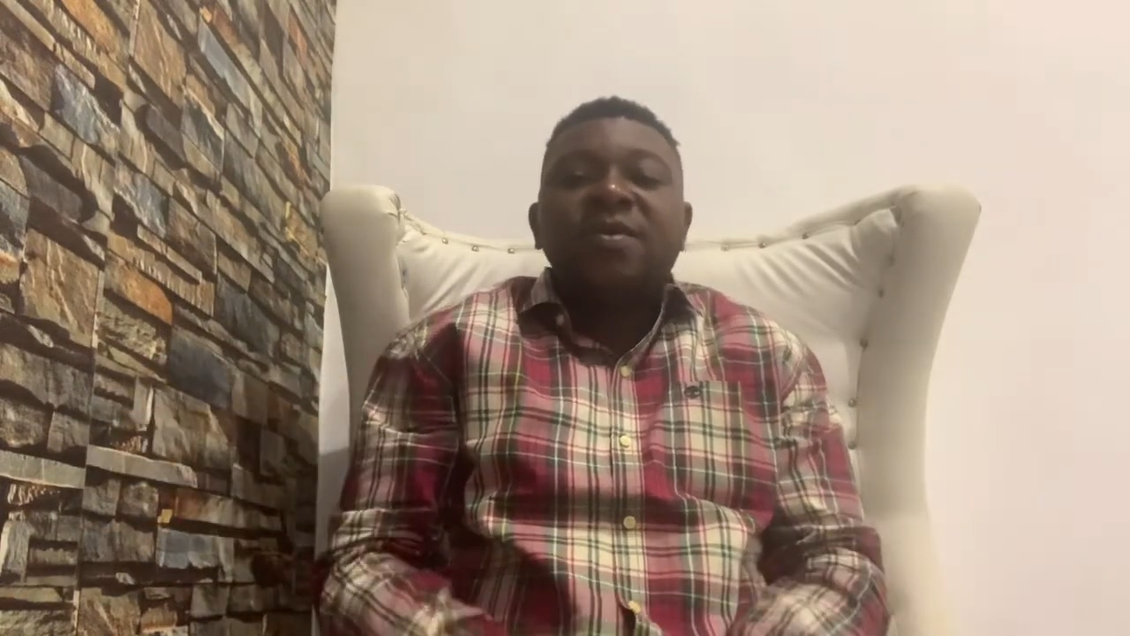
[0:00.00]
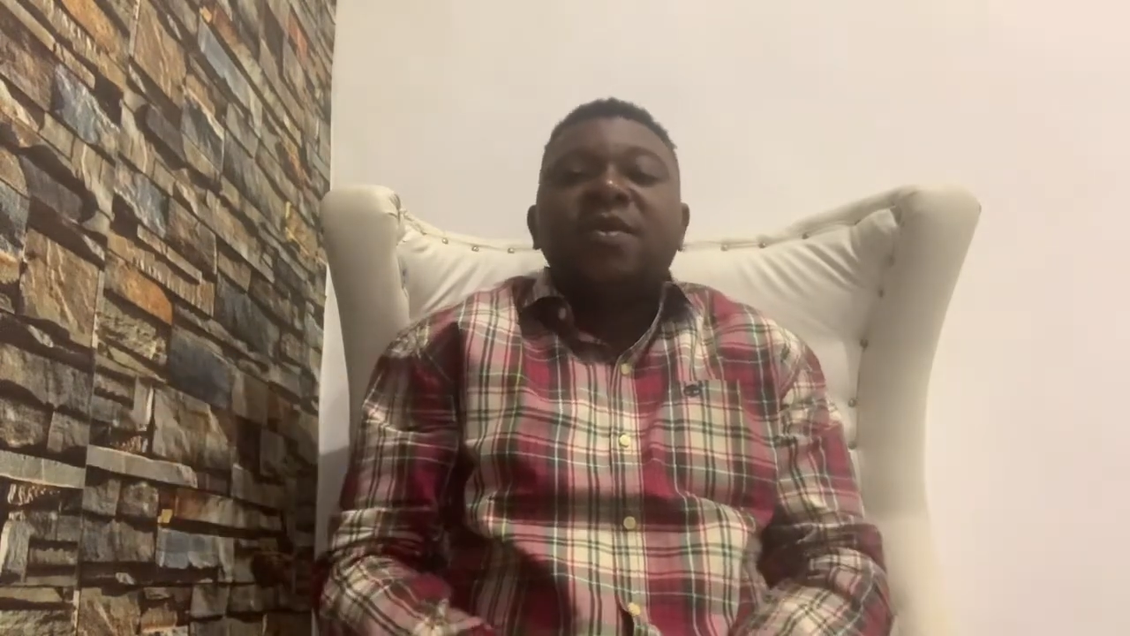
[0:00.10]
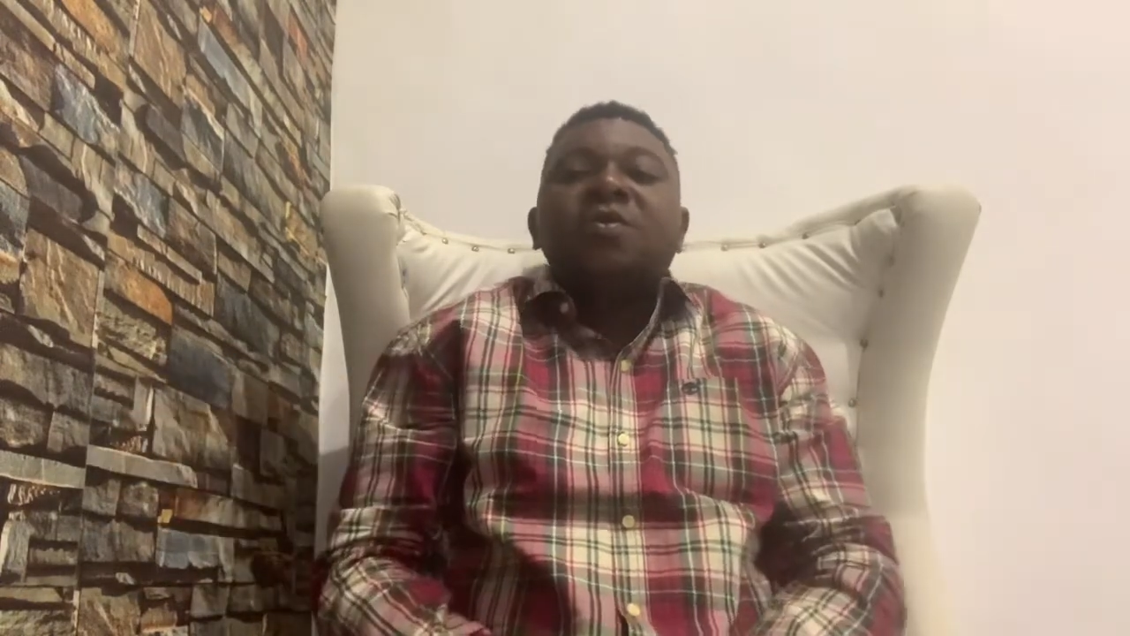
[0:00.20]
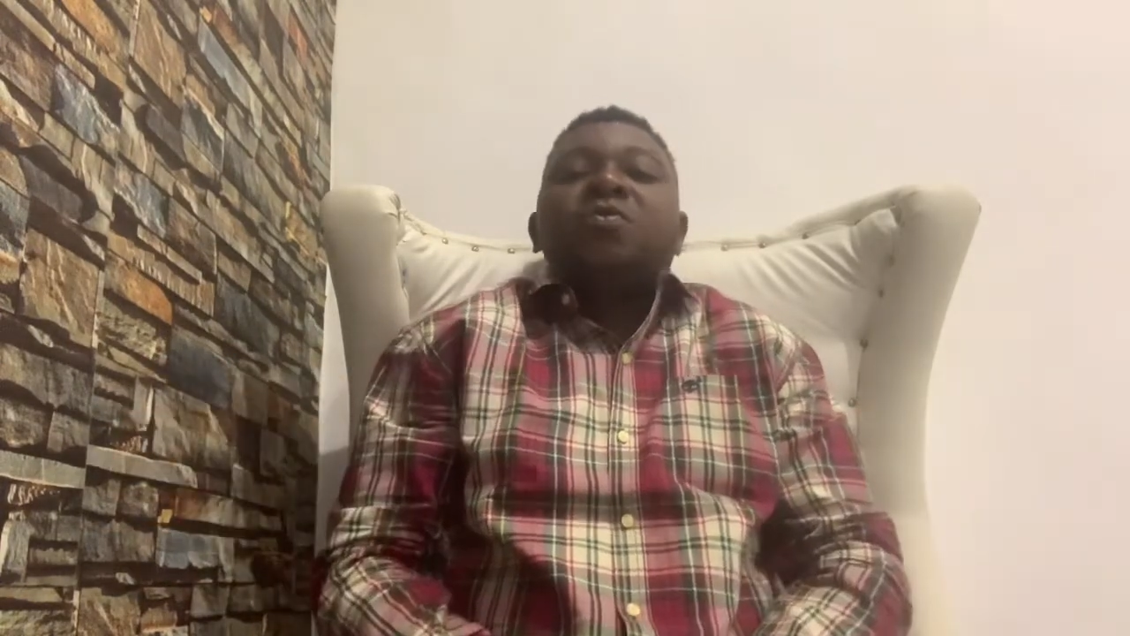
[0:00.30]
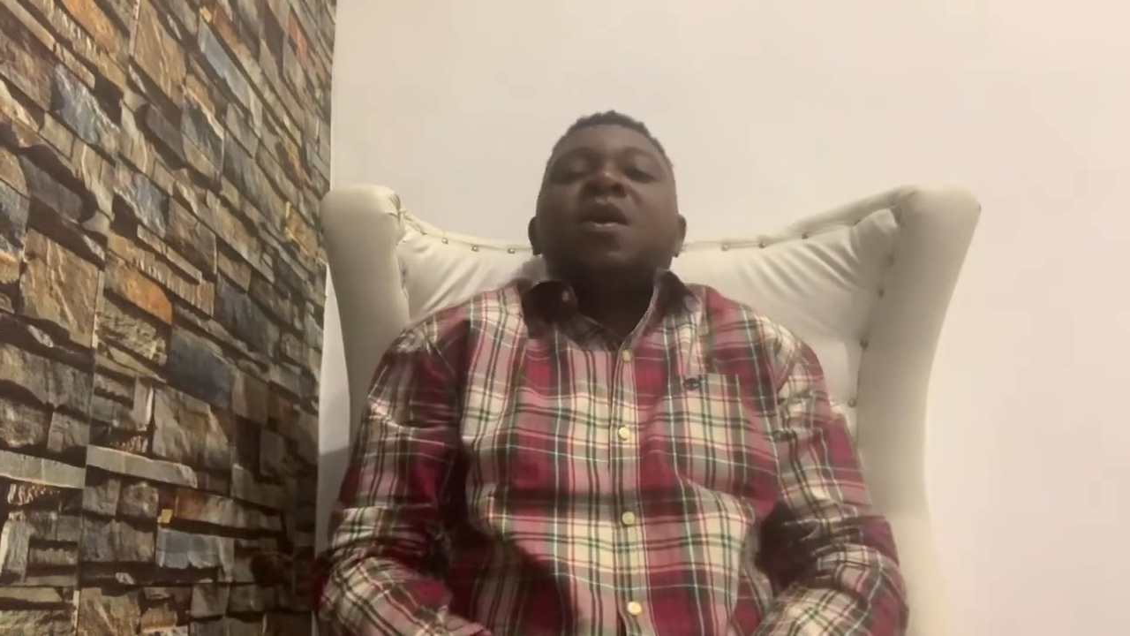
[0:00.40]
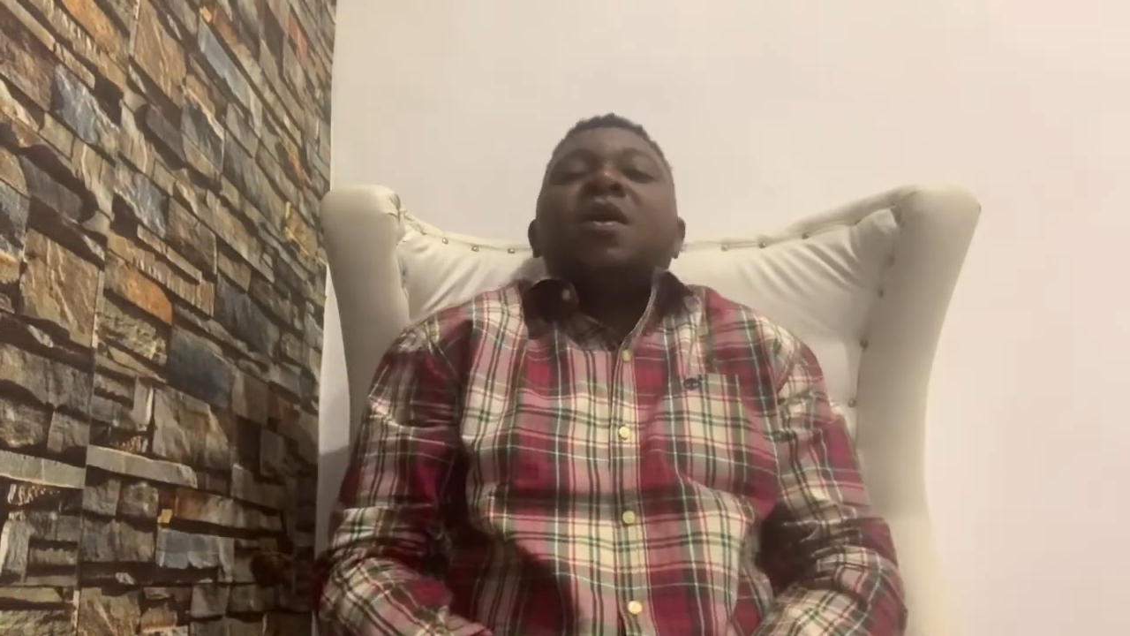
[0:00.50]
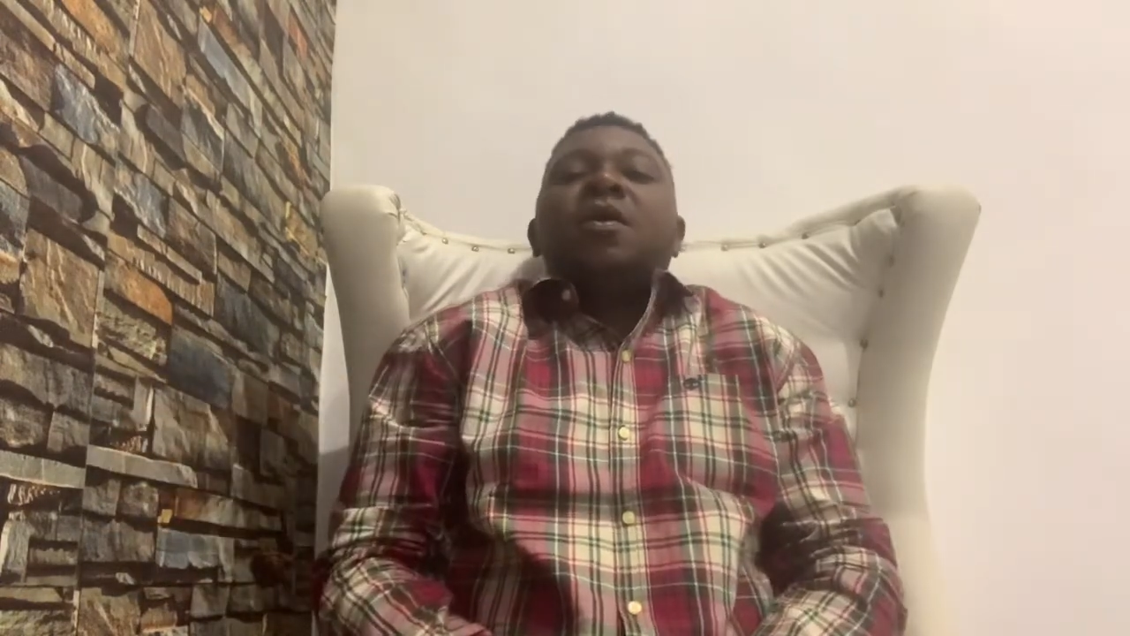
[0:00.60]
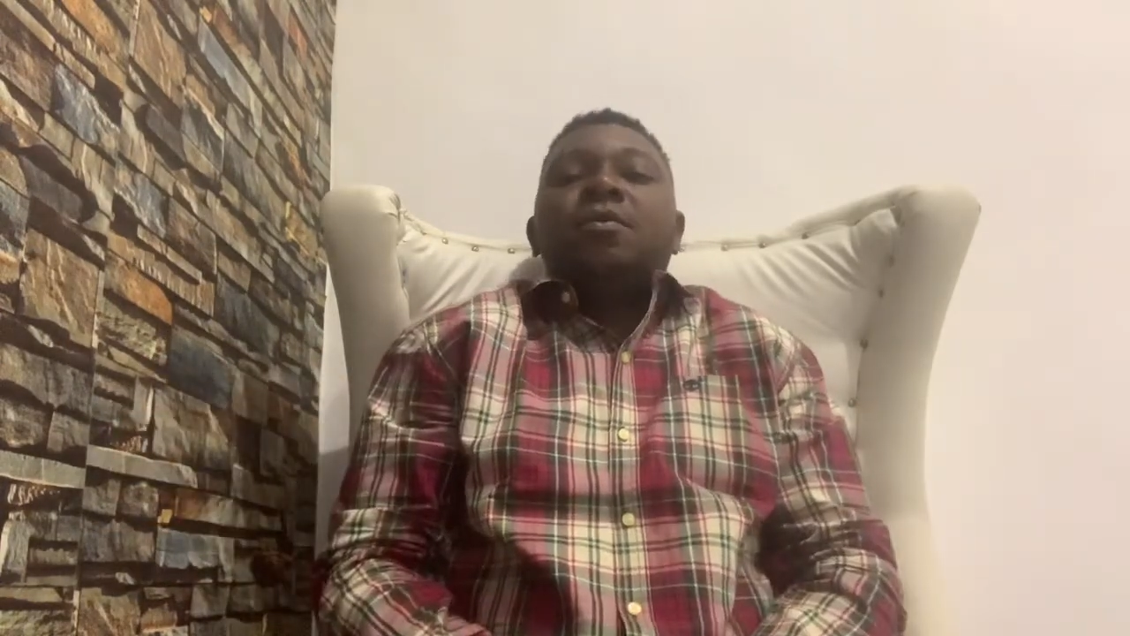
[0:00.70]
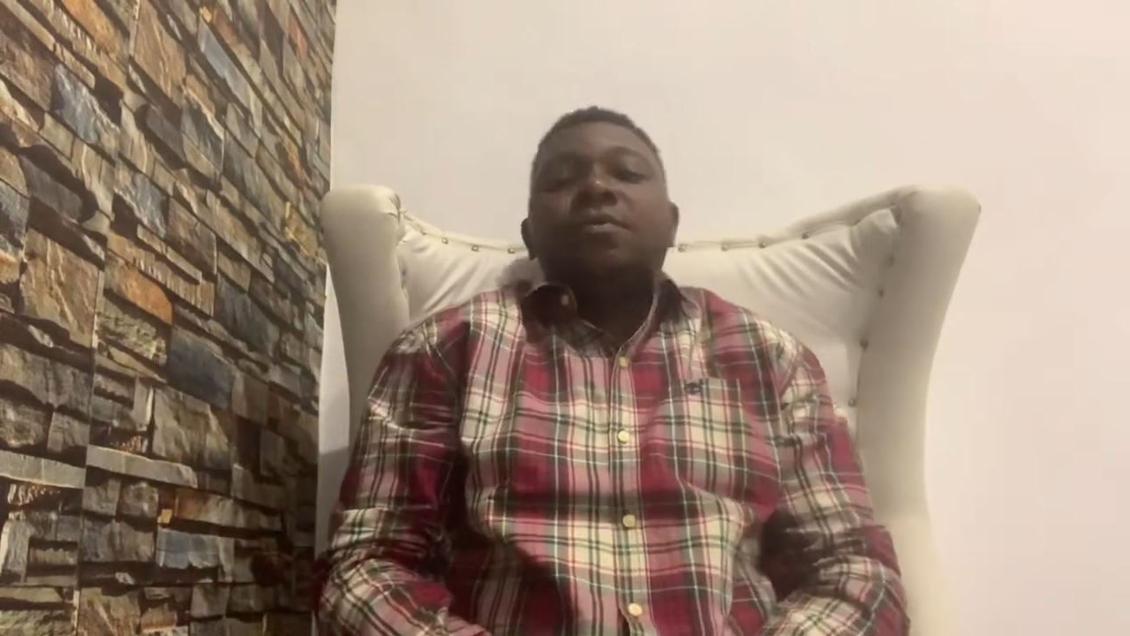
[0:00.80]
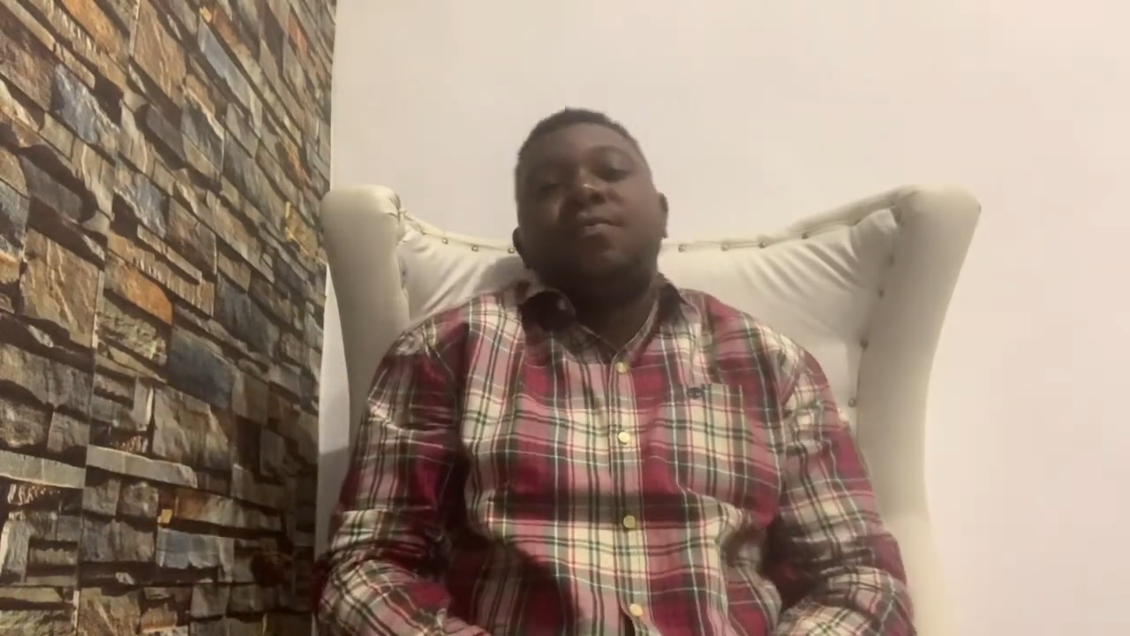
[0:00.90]
sexual
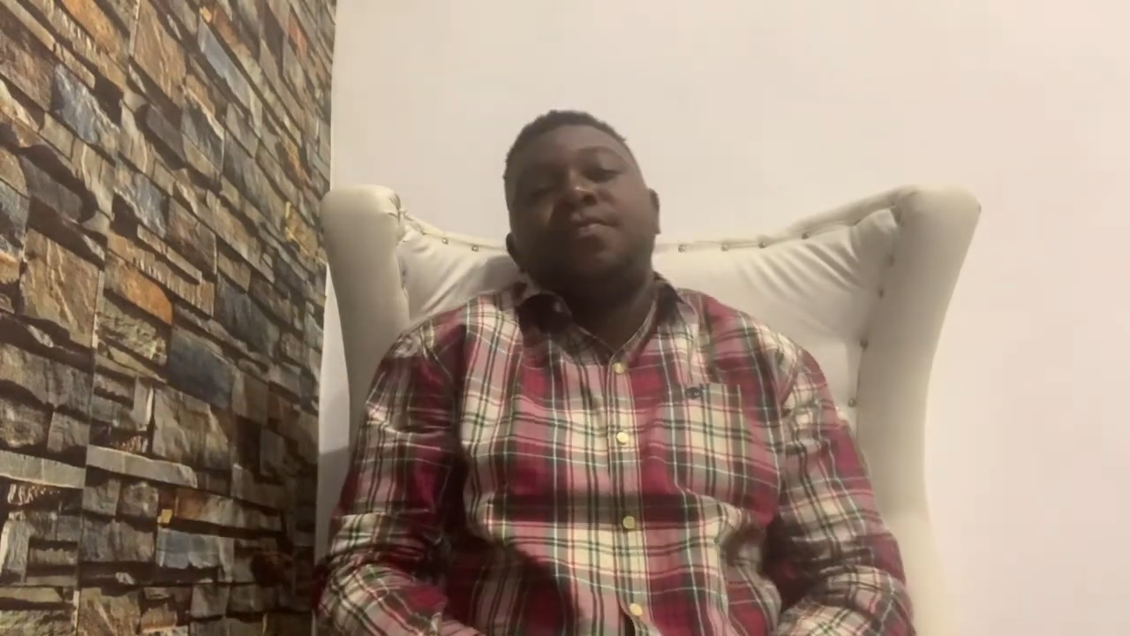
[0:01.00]
health.